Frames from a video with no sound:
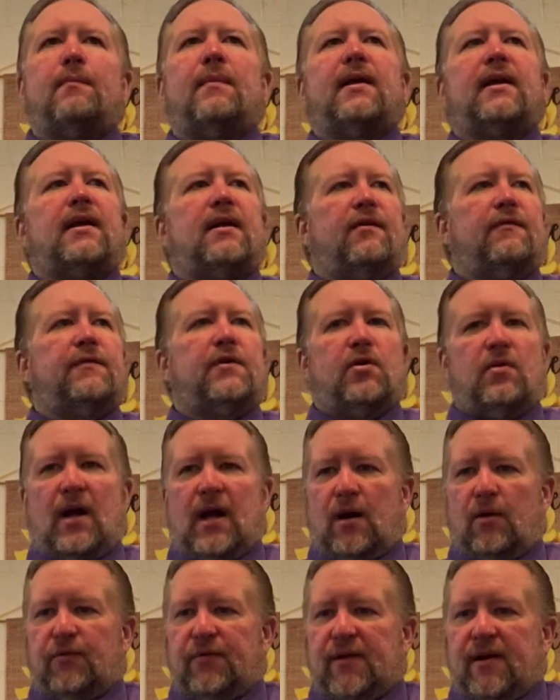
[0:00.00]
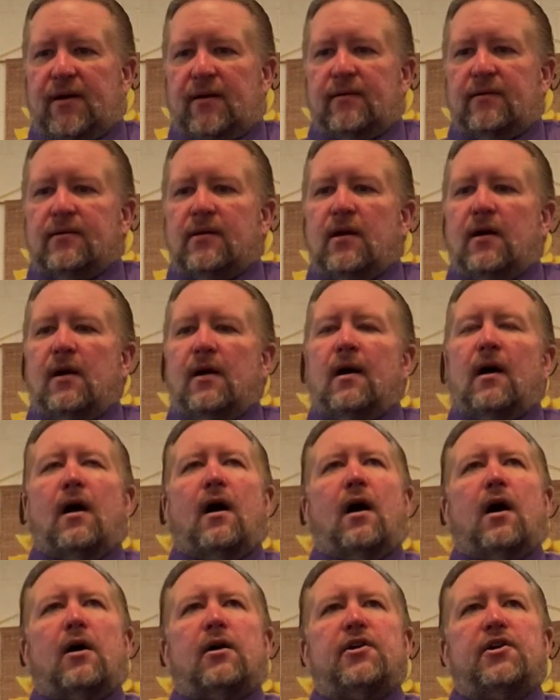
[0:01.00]
many of you out there
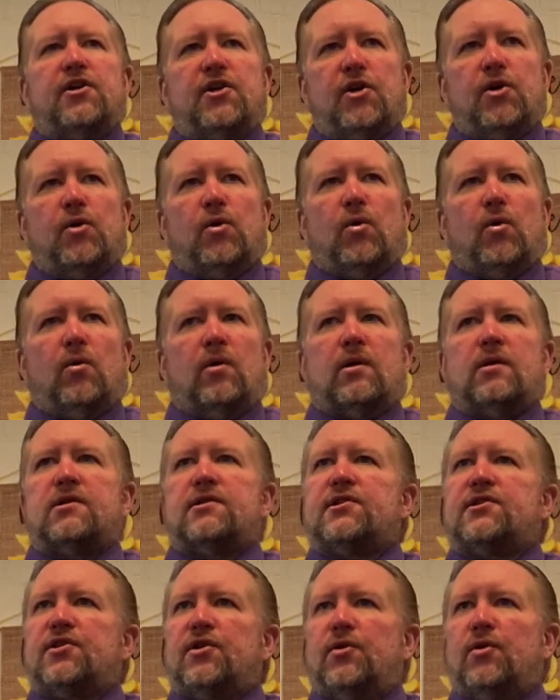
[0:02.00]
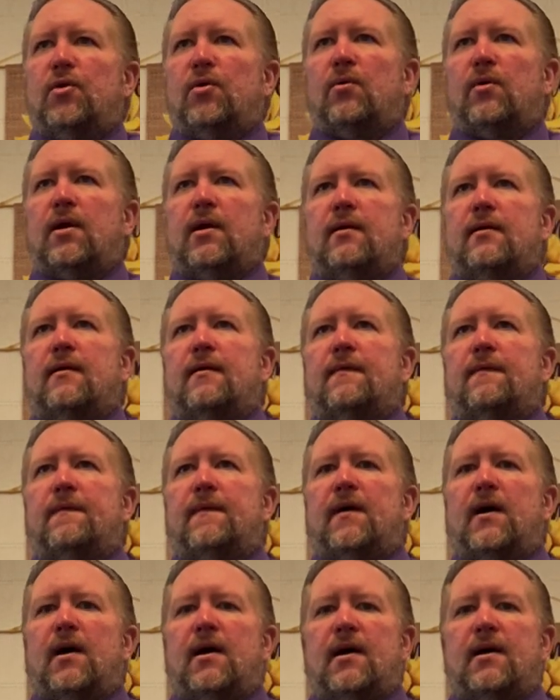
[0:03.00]
are new to
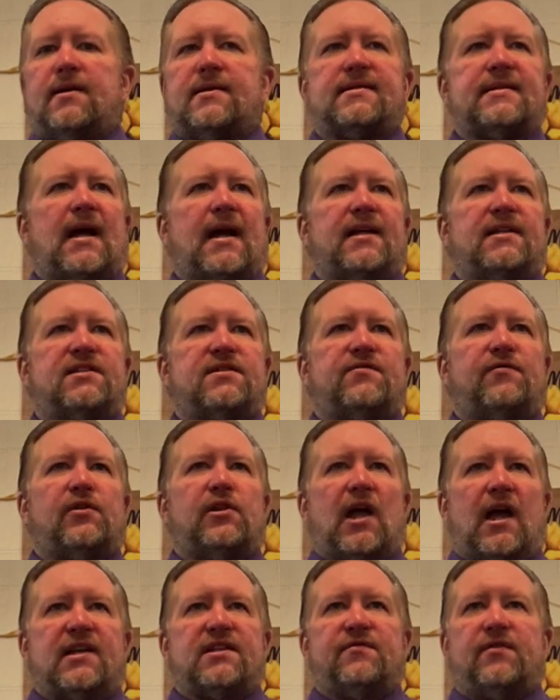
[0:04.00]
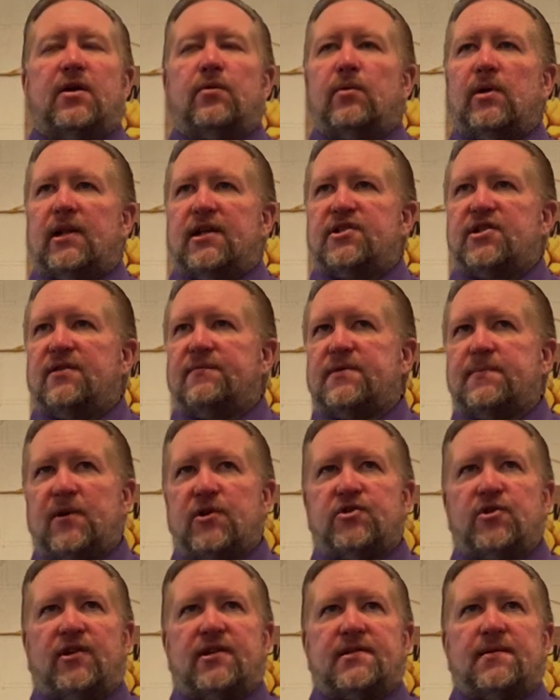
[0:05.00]
the science, philosophy, and religion of
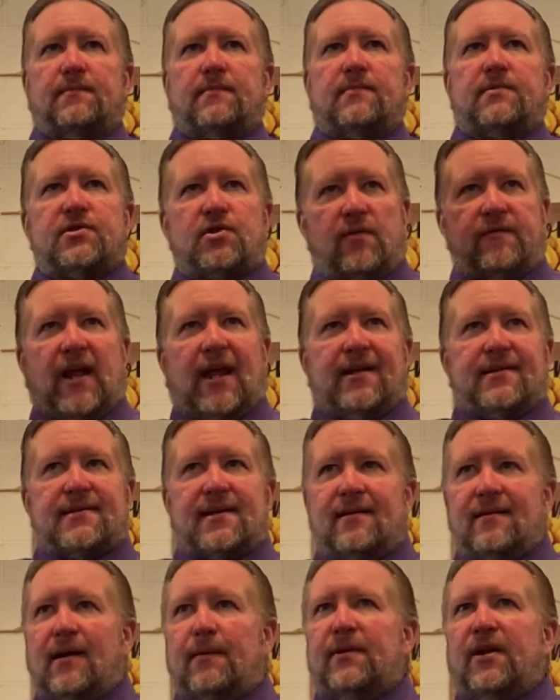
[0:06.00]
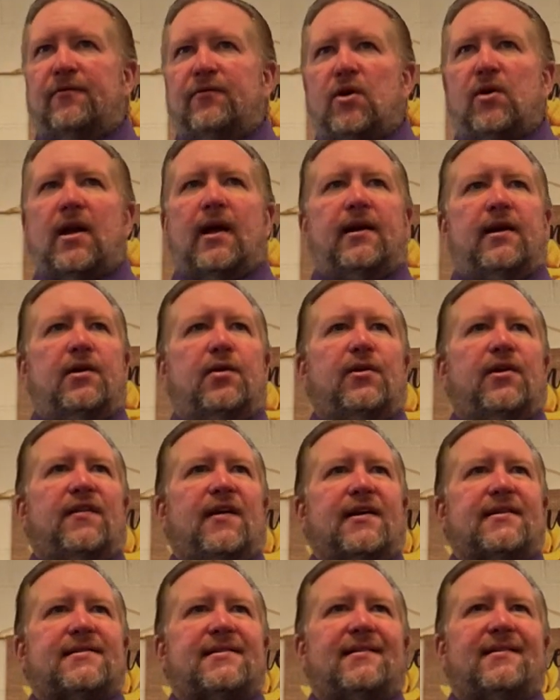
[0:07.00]
spiritualism? Show of hands. How many of you are kind of new
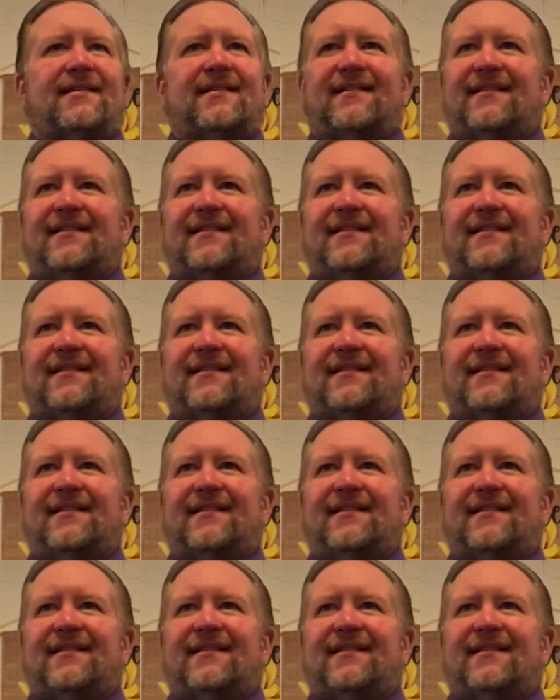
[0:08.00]
to this?